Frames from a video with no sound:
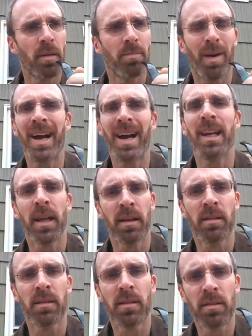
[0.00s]
buying
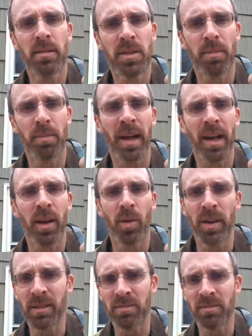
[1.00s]

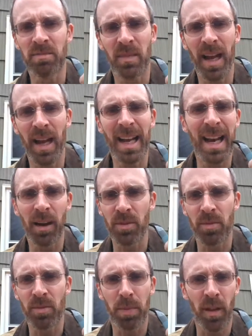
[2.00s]
tobacco in
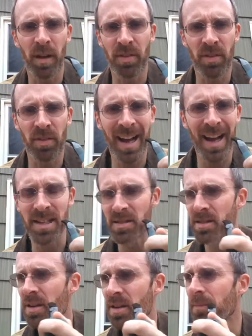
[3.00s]
8-ounce plus
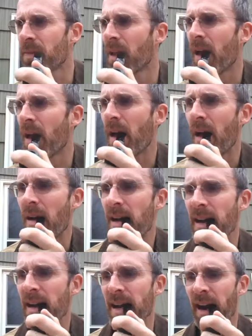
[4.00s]
sizes.
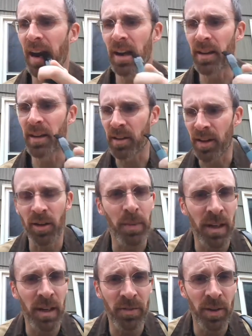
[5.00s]
And
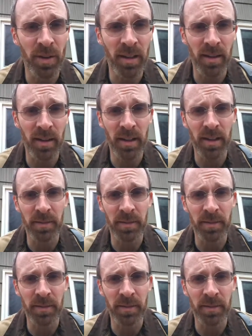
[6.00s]
Hillman, if you can